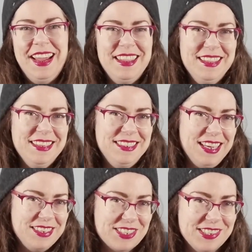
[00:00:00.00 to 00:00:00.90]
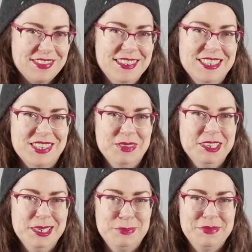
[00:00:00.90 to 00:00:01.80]
then the dead children show
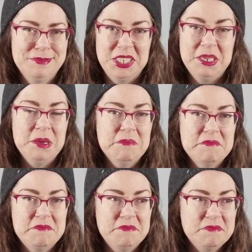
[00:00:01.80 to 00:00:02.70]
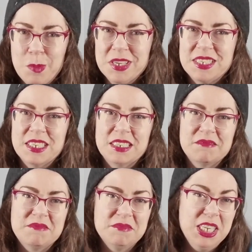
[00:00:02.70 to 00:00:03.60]
up. Some are missing
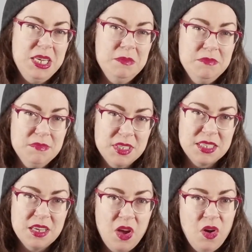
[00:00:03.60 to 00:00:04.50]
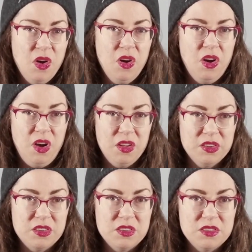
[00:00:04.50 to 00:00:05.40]
limbs.
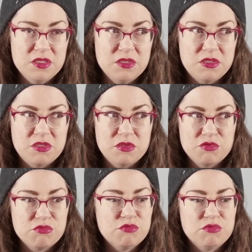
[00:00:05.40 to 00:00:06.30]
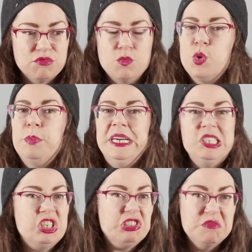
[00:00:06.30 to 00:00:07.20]
Others will
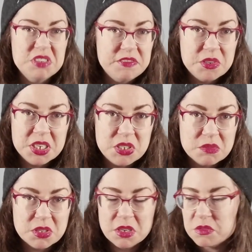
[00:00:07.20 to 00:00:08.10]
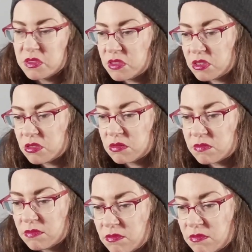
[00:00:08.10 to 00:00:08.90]
bite you if you get too close.